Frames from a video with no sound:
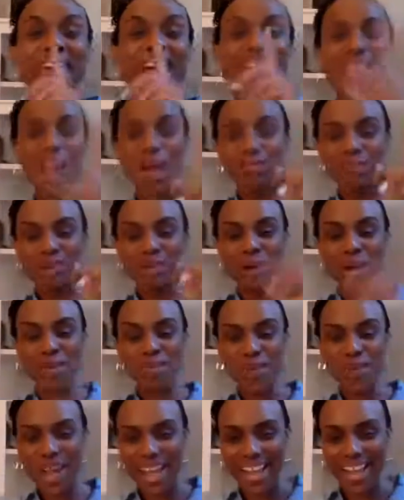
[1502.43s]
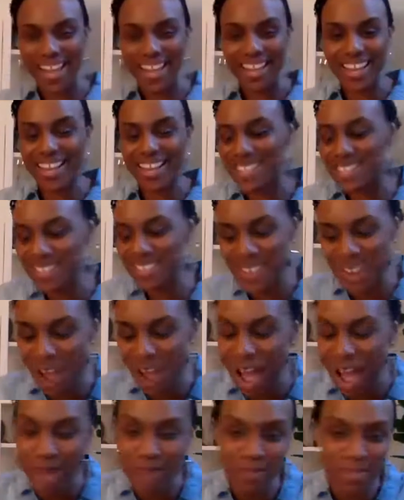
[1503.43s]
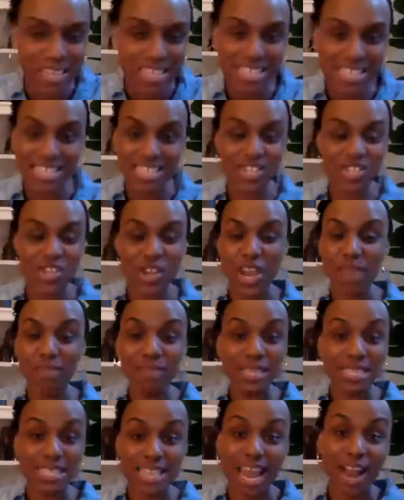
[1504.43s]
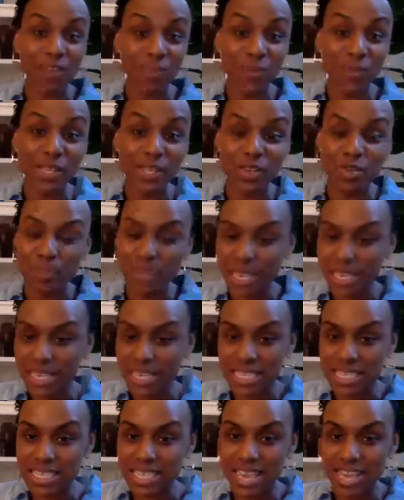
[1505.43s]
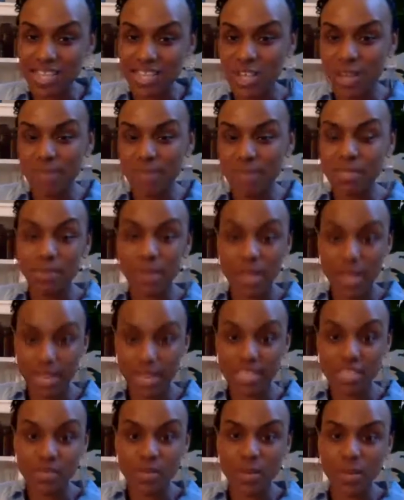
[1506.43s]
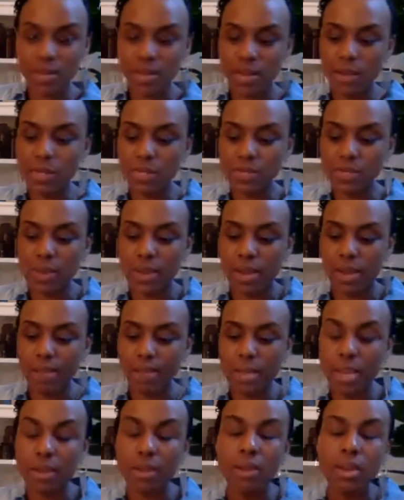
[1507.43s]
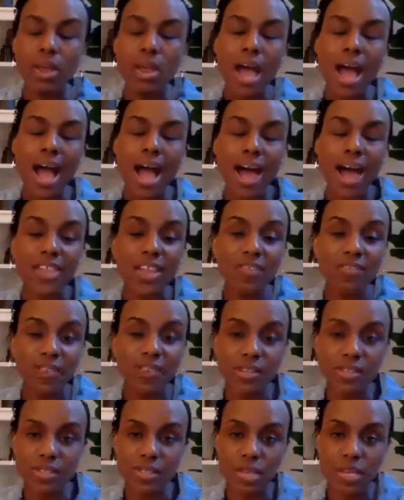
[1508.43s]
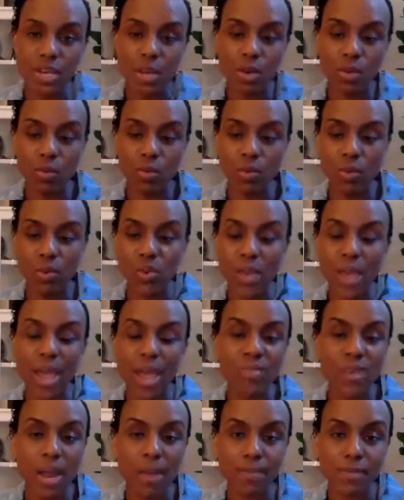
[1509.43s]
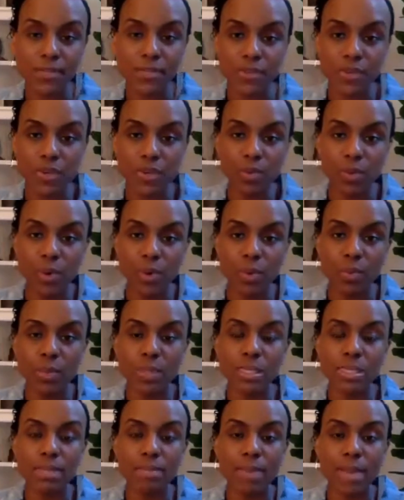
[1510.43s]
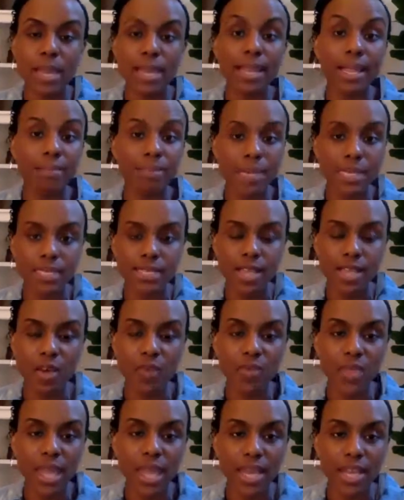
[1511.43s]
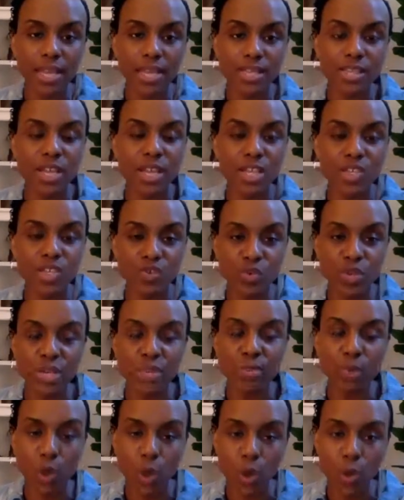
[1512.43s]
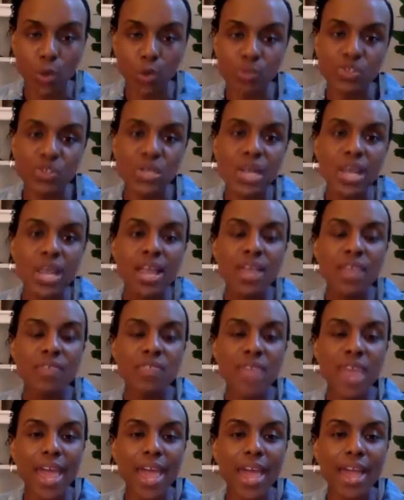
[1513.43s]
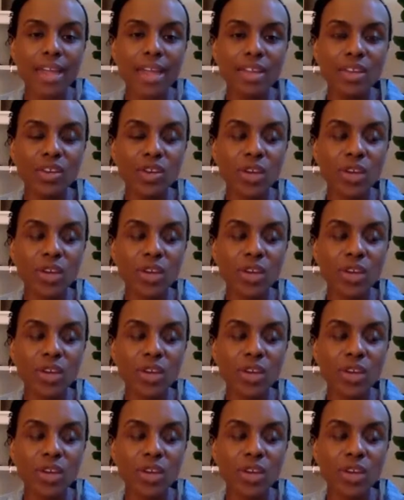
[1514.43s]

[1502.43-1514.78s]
Number one way, because this is shameless, and I really do mean it. It's not a shameless plug. It's just what I mean. I think first, when you have an opportunity to work with somebody like myself that is a dream coach that